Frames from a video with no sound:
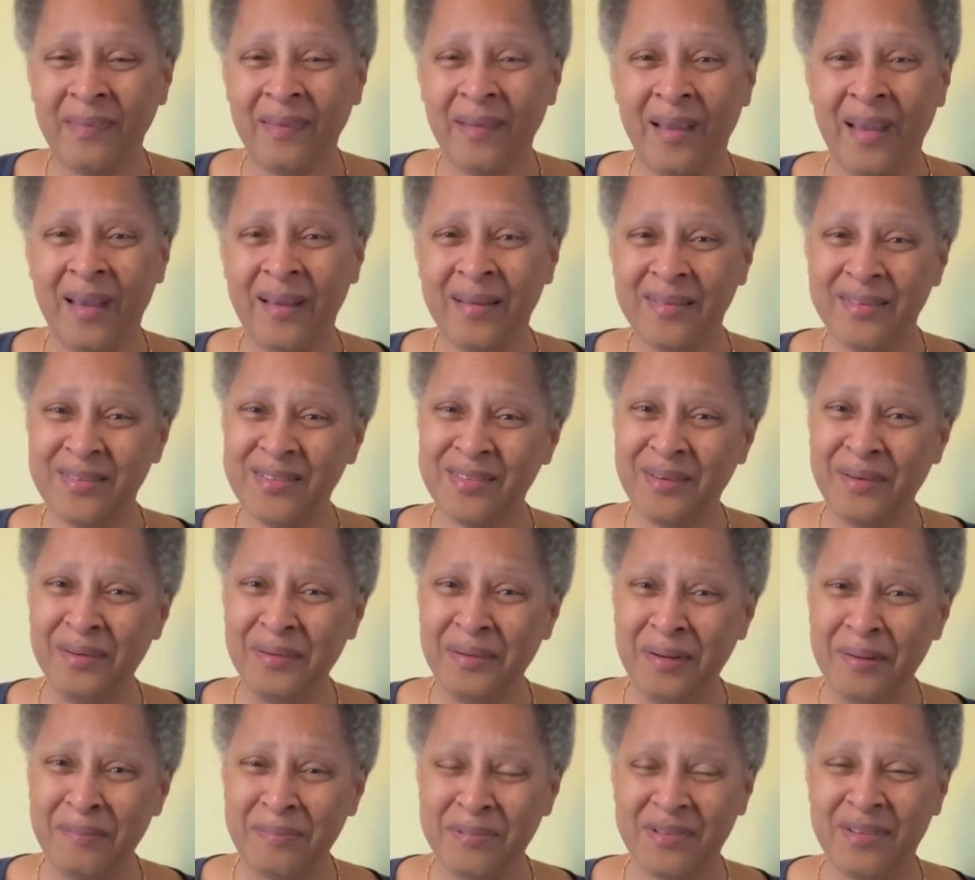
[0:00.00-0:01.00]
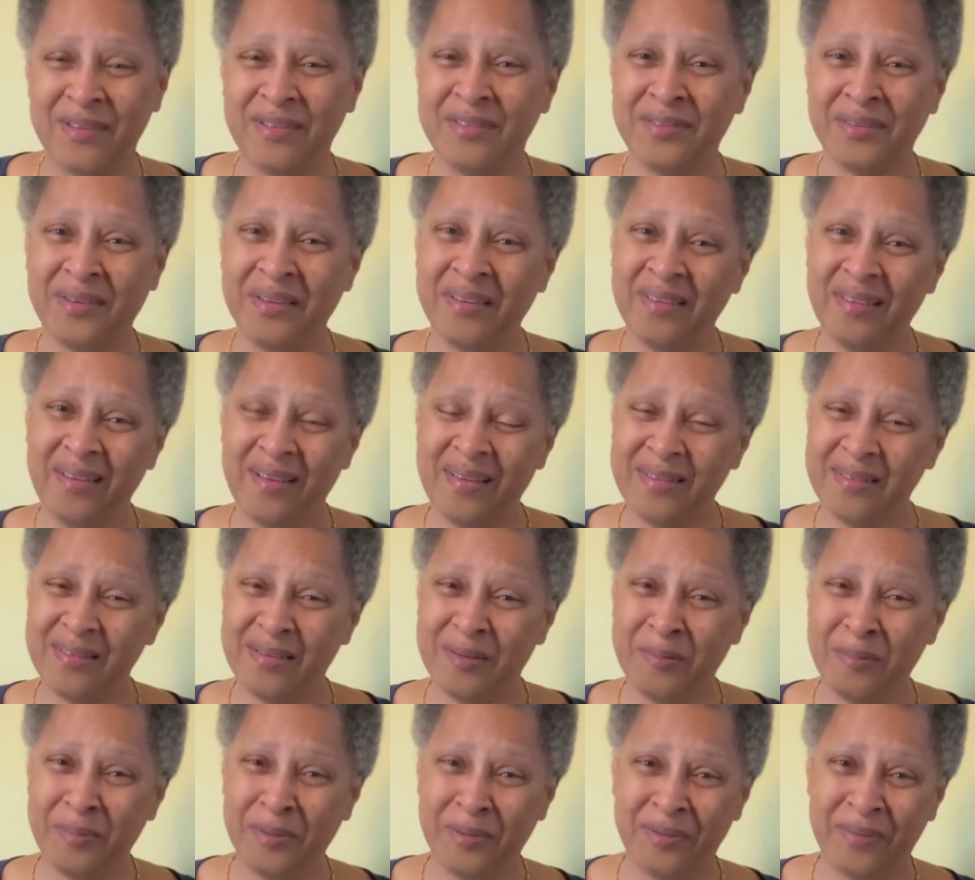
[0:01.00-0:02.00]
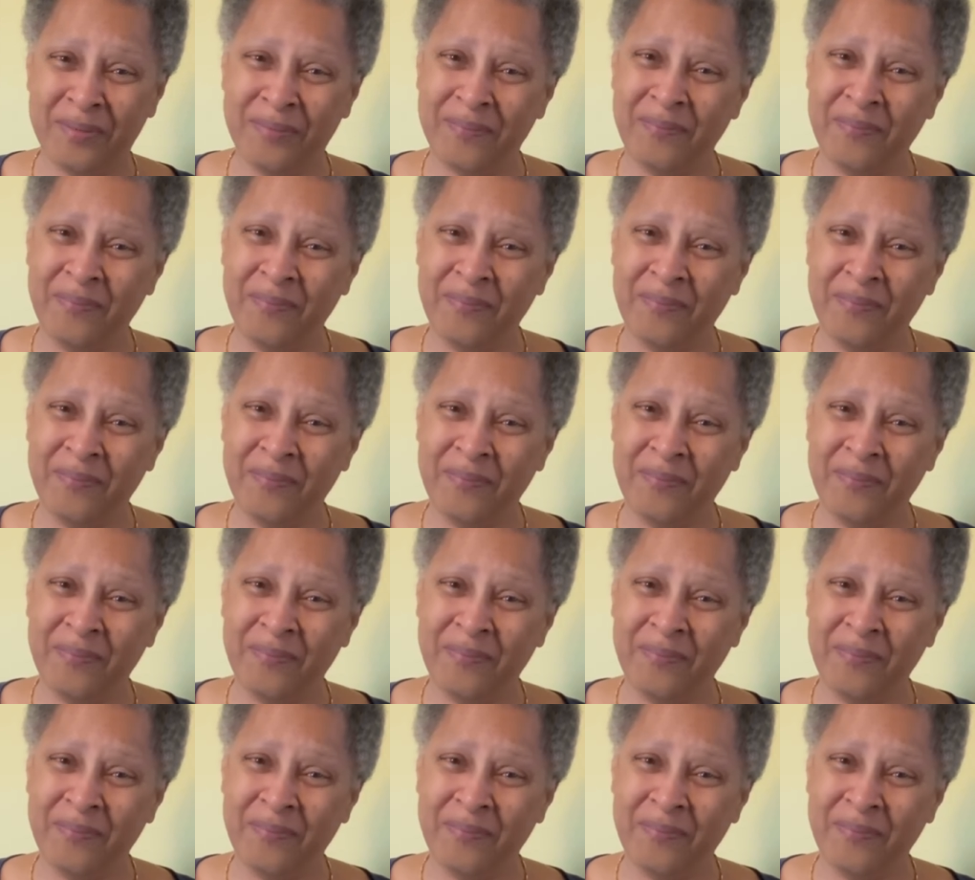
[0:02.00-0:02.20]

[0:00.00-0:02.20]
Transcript: And it showed up, so it's really that simple.